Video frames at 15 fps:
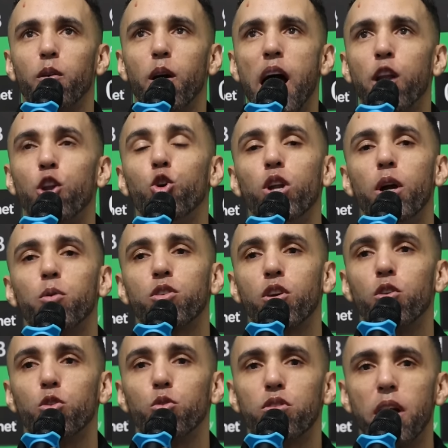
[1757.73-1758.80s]
I knew they was
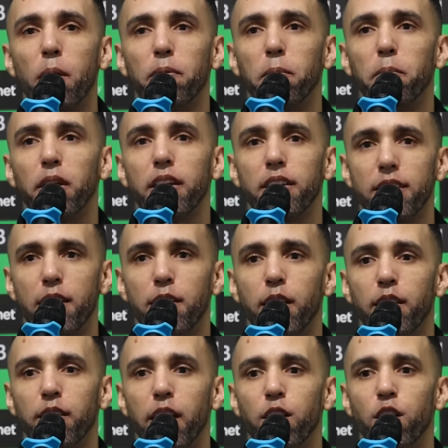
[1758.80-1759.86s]
going to do something because I
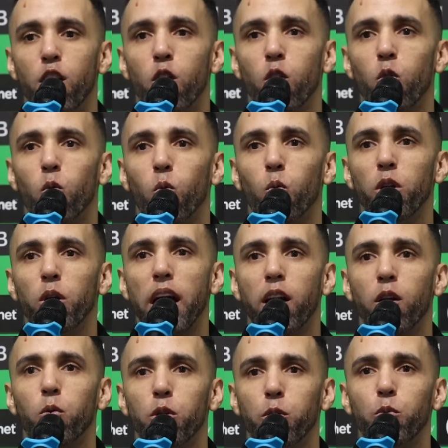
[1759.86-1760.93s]
think they know we had
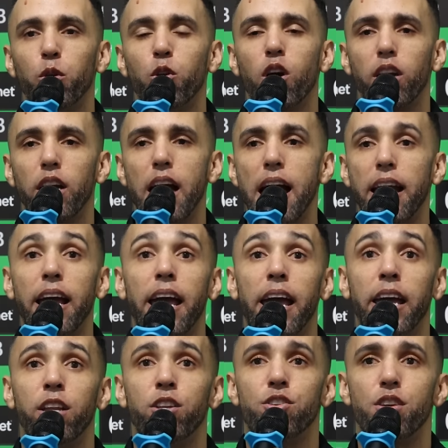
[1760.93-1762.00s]
an
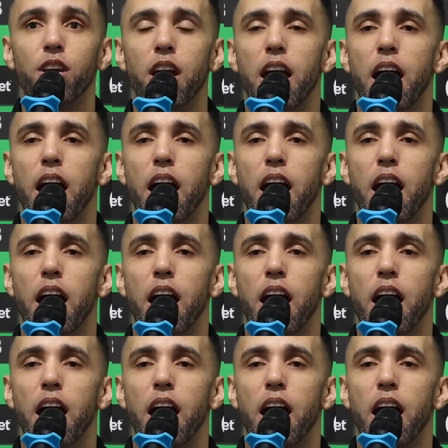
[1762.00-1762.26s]
edge.